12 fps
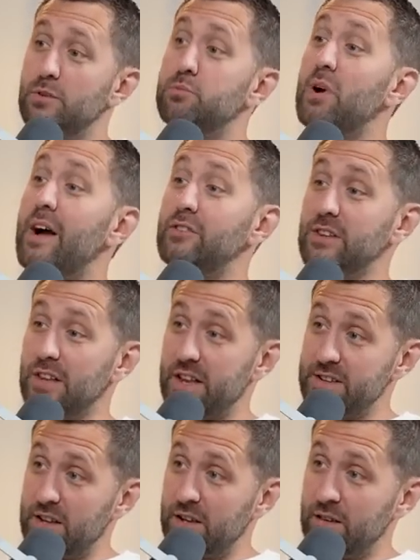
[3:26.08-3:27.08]
You do private
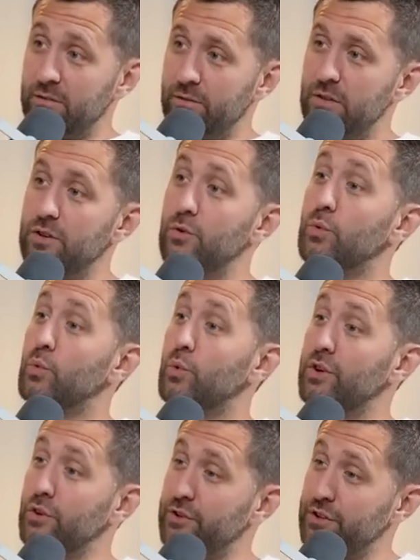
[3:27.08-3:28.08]
lending. You're a
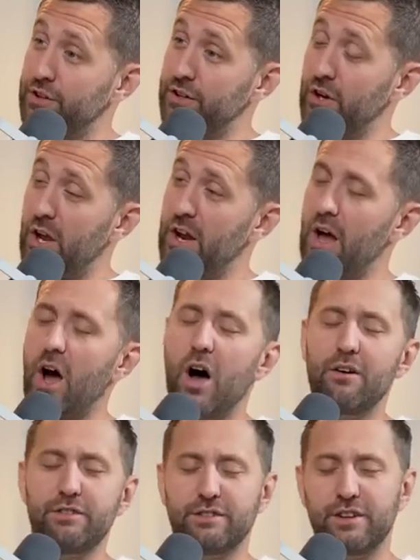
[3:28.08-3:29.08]
realtor, and
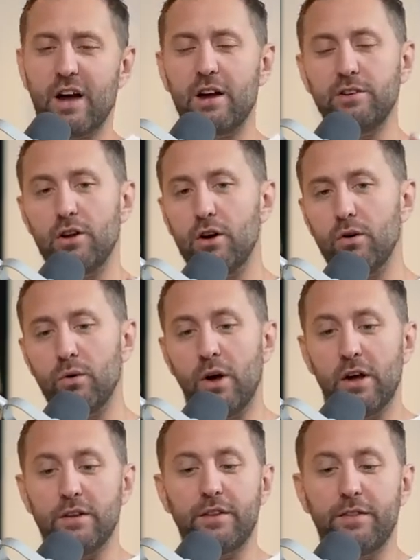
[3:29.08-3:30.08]
obviously I know
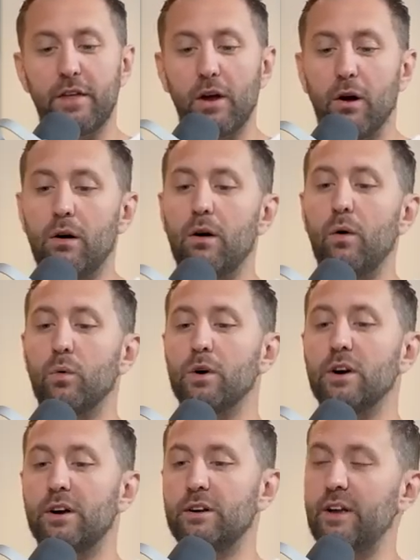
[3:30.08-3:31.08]
that they all
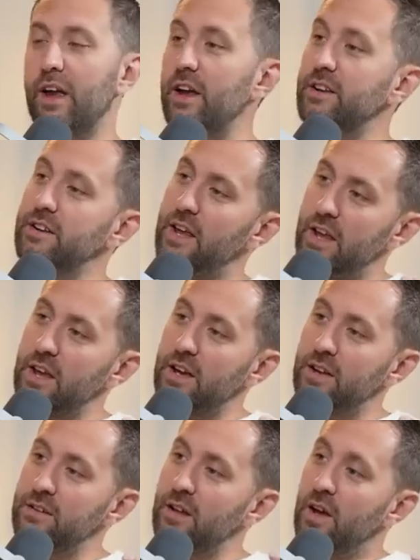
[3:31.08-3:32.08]
work hand in
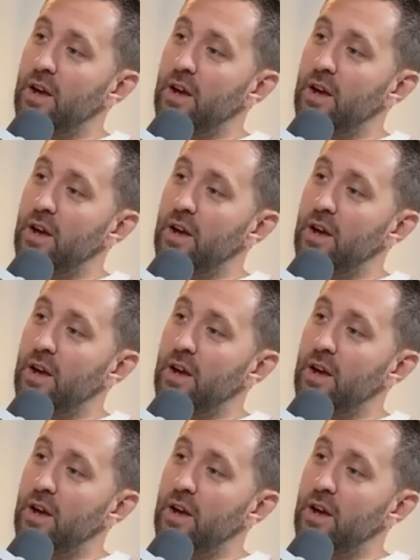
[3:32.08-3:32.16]
hand.